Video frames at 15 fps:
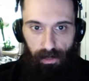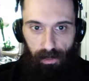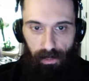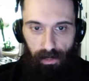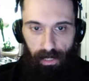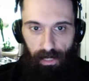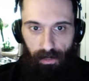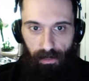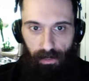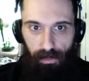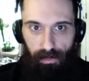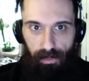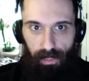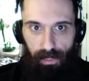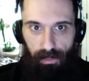A character
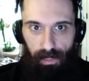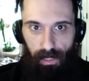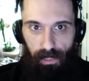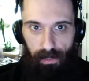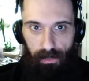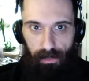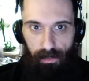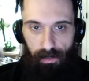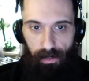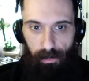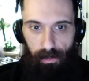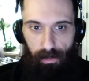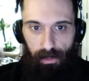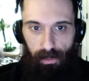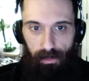even says that in the
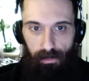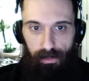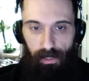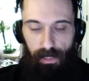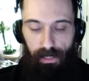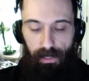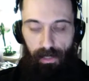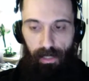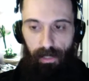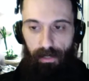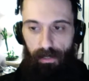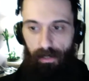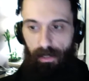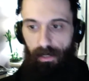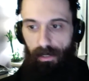book, saying that,
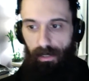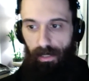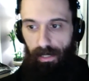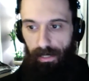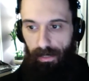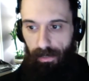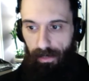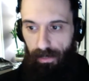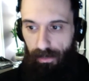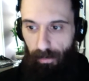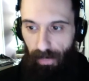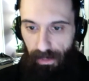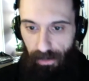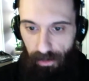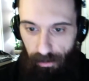like, this
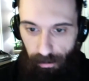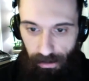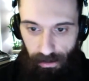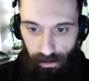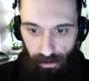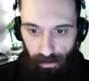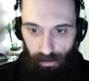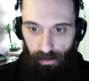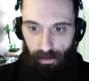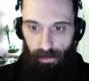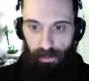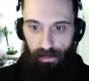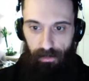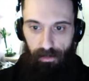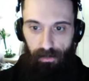might just be
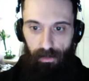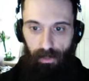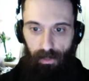his